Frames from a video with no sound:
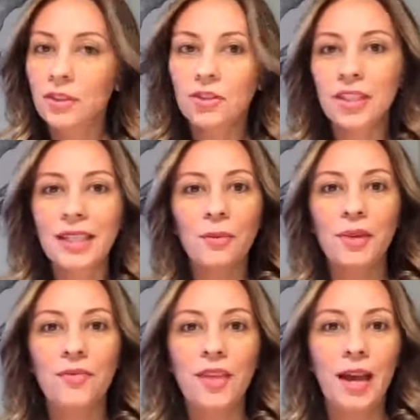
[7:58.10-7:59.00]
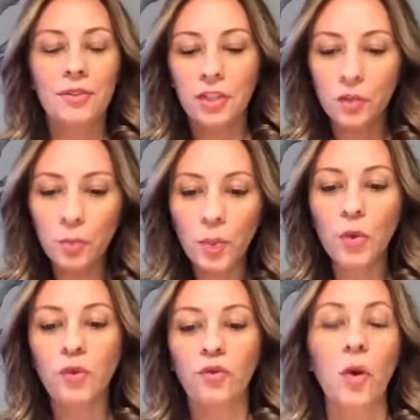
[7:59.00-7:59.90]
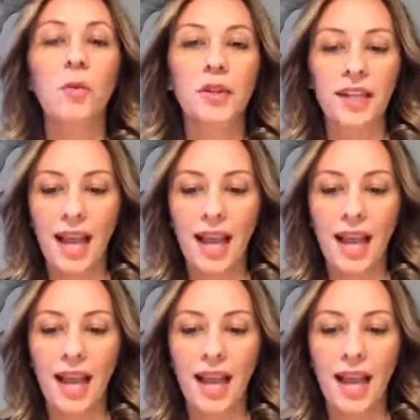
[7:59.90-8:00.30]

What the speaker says: just get rid of that. Just move forward in